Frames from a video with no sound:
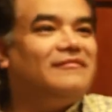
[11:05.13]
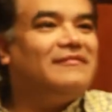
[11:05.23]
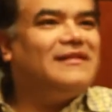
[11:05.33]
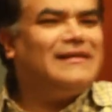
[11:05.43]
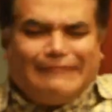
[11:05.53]

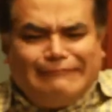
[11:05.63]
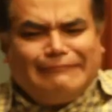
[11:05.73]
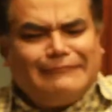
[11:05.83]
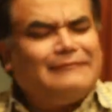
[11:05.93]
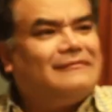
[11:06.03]
in my
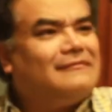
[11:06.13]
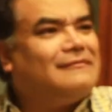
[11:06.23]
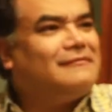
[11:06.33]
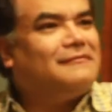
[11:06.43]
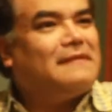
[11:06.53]
panel, there were
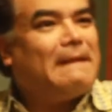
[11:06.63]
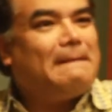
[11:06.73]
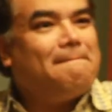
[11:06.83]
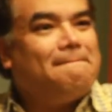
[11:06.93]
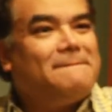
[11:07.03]
probably four or
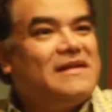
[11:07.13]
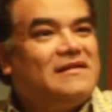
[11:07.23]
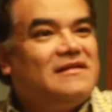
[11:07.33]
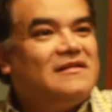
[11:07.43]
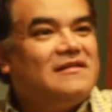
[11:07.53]
five
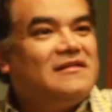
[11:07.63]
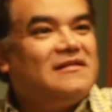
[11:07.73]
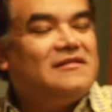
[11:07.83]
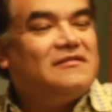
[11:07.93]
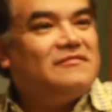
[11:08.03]
that we
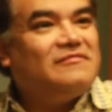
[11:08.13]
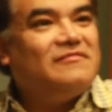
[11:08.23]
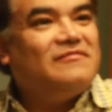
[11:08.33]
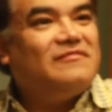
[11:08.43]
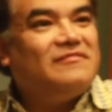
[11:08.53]
didn't even really
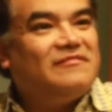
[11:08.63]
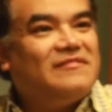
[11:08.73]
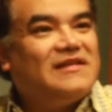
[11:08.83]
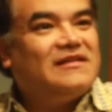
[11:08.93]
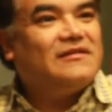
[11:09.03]
discuss.
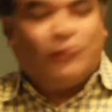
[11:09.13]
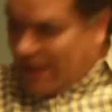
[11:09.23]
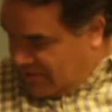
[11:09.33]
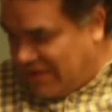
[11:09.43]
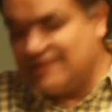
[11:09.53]
There was like,
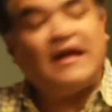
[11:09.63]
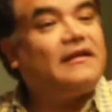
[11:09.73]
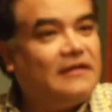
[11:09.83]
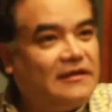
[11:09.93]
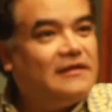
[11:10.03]
right, exactly.